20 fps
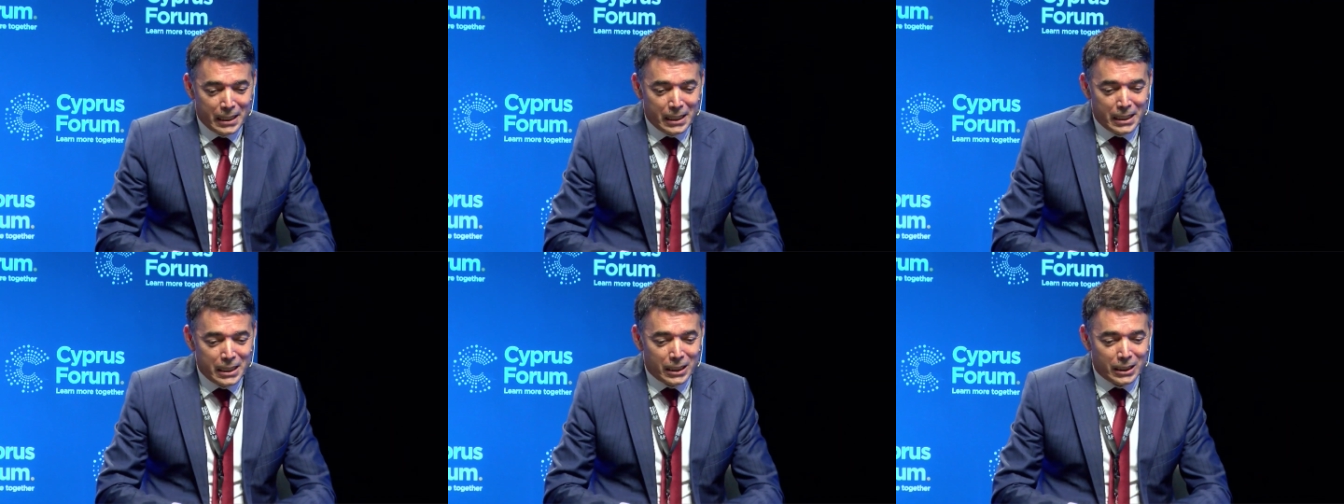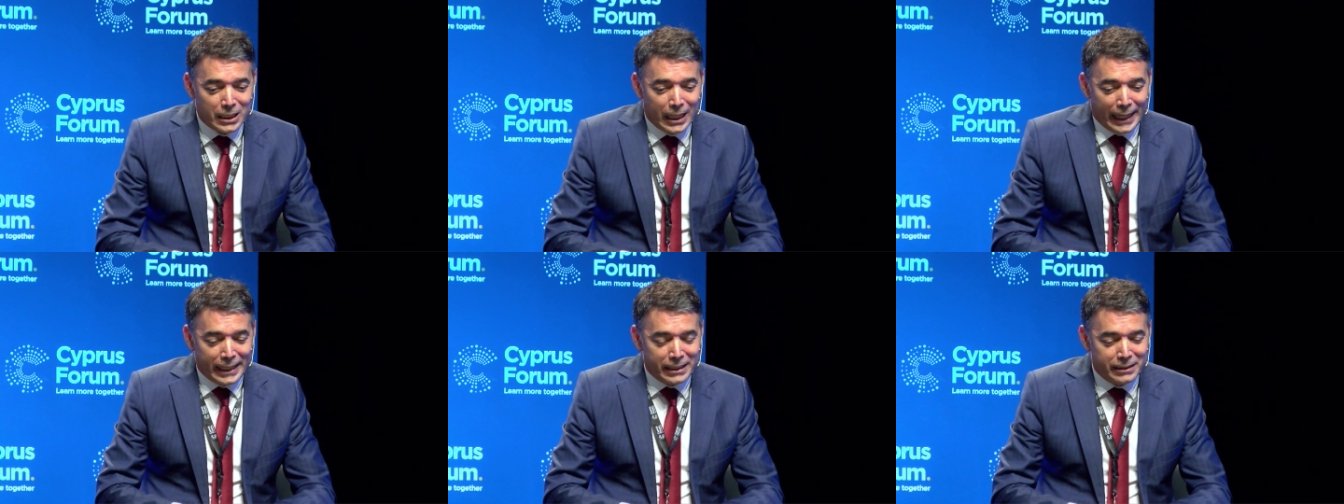
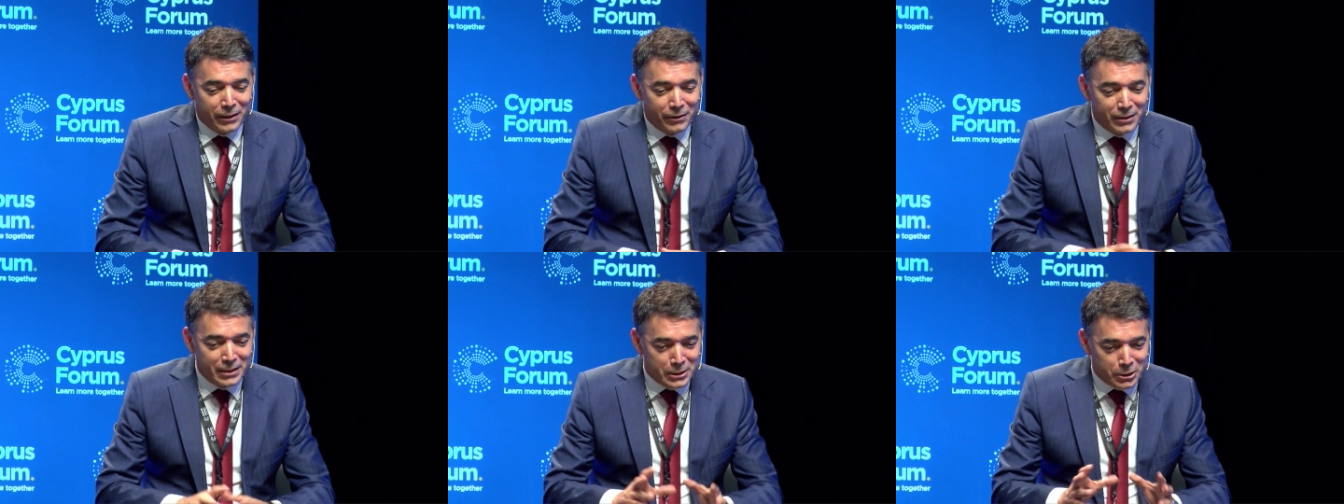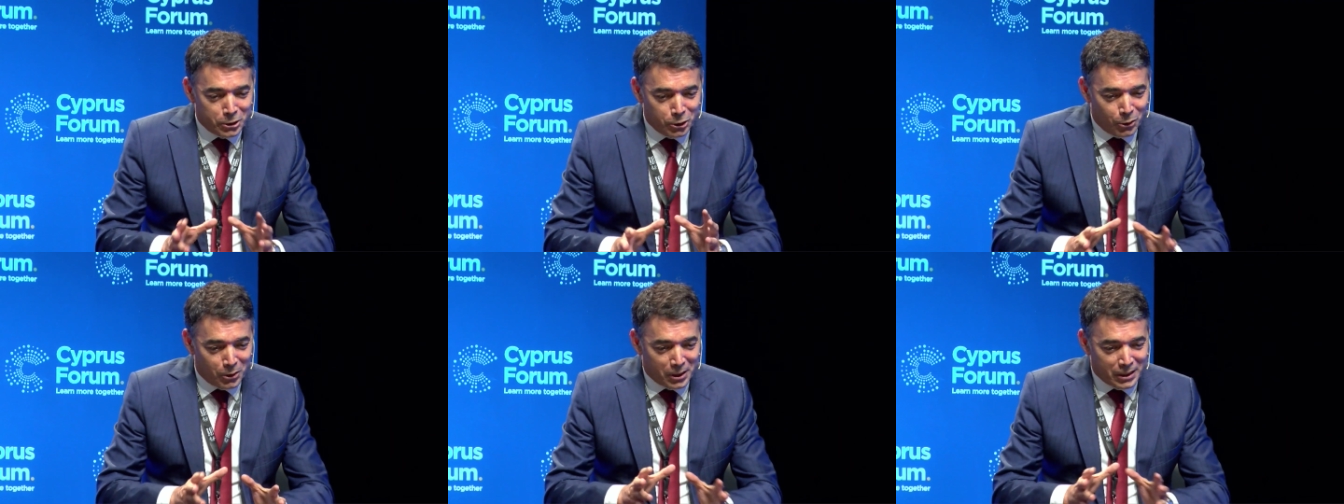Like there is
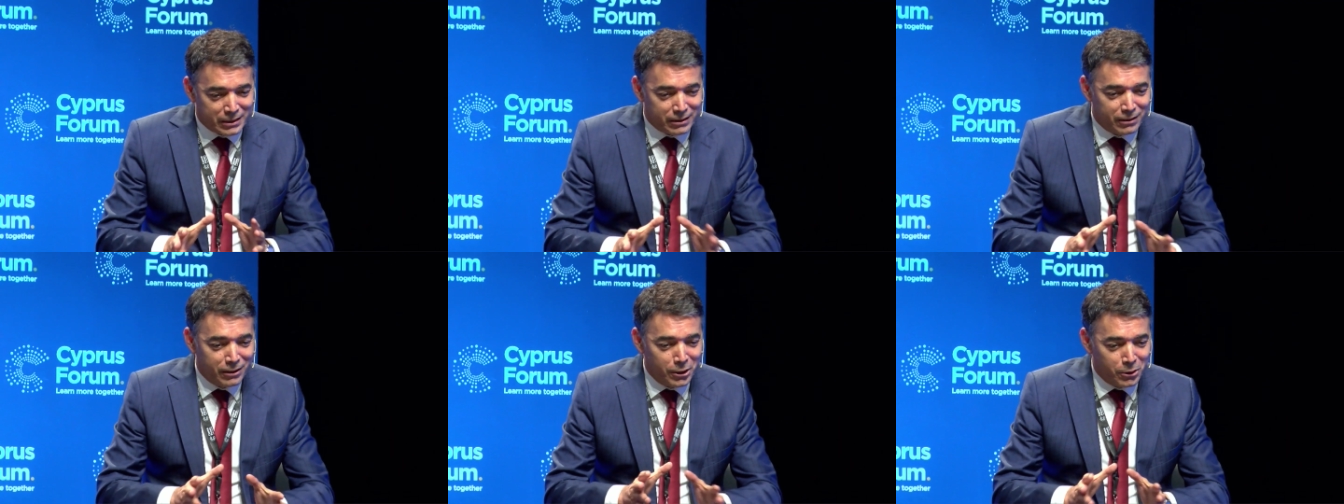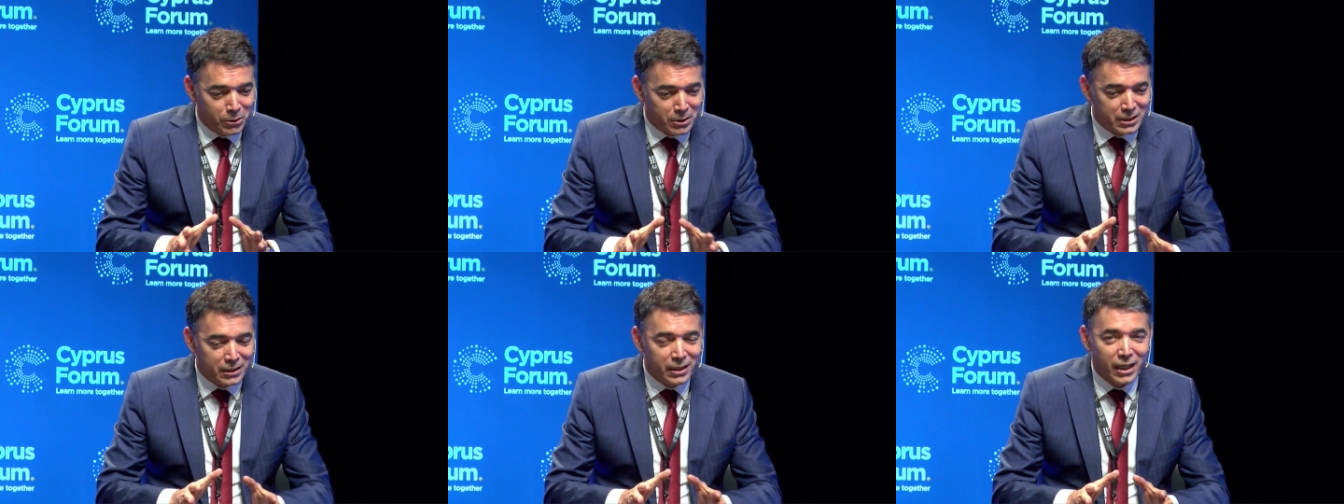not a
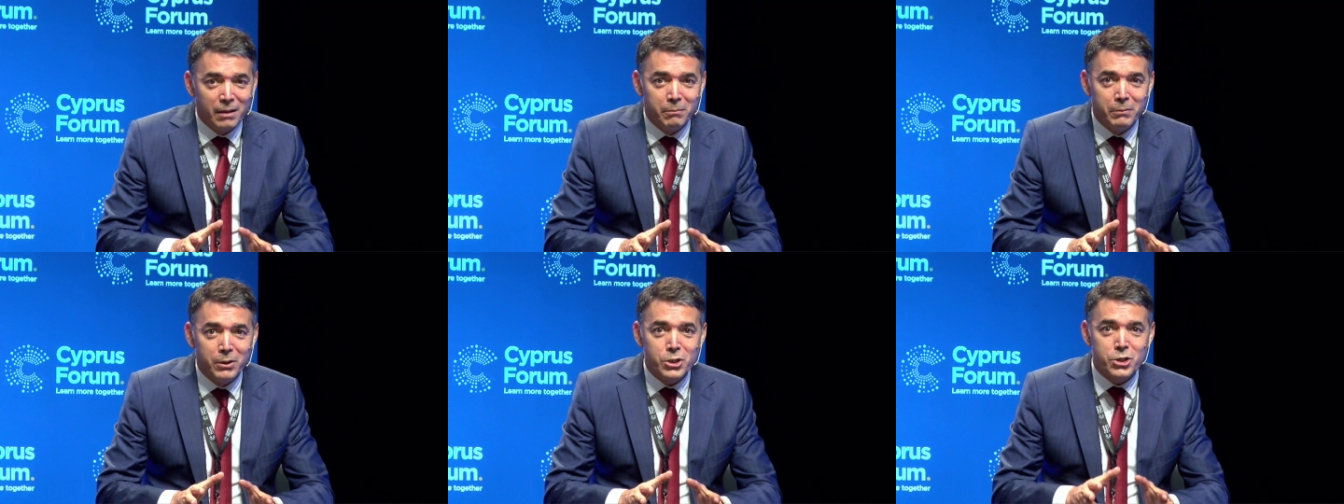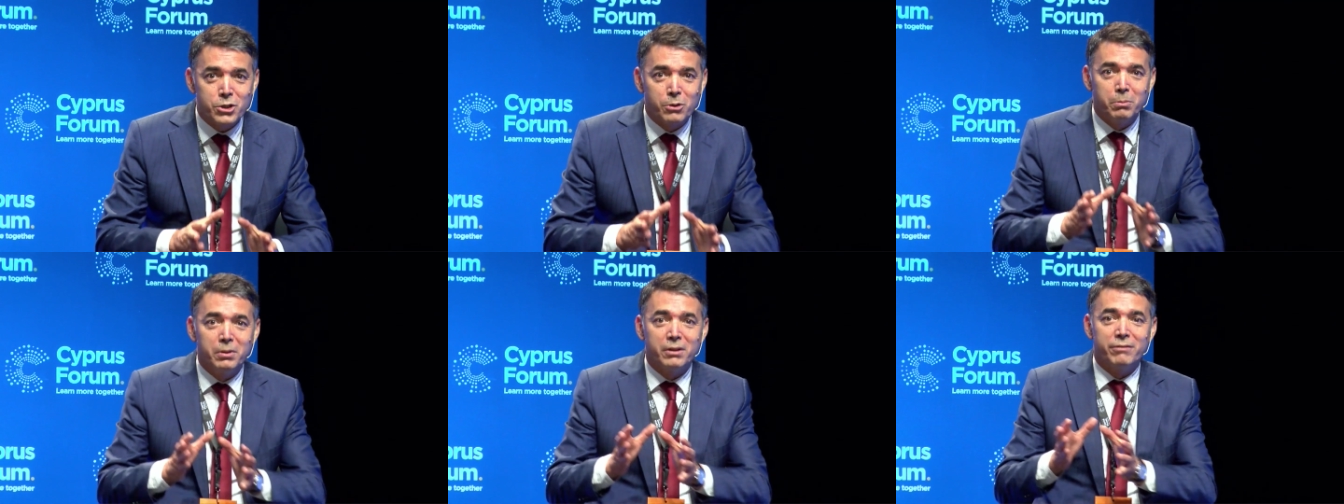serious name issue
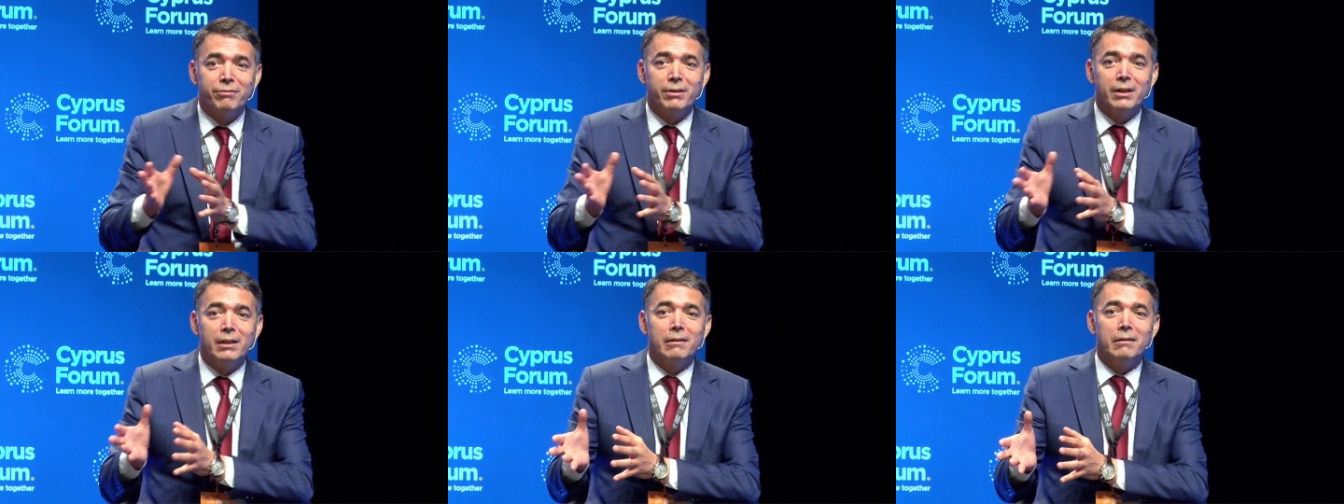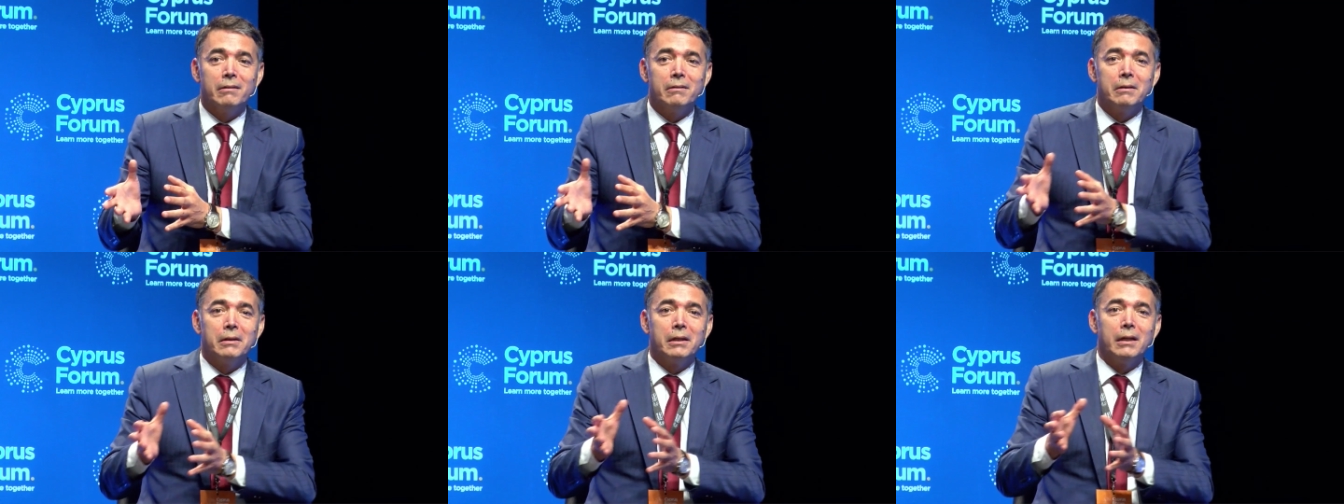between